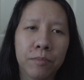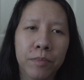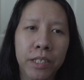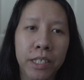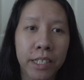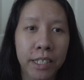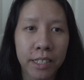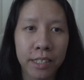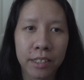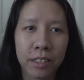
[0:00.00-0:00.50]

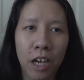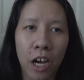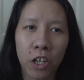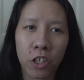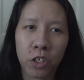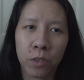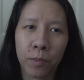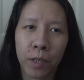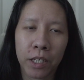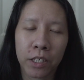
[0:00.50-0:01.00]
His
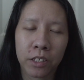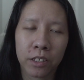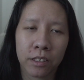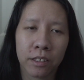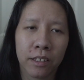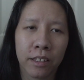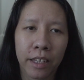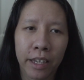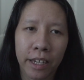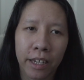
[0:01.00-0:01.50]

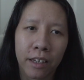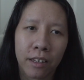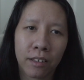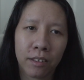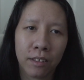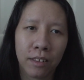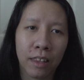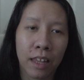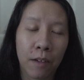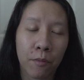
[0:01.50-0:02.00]
occupation like
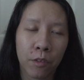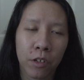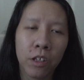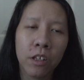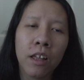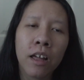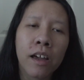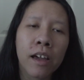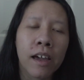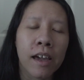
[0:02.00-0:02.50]

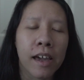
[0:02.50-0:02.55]
level.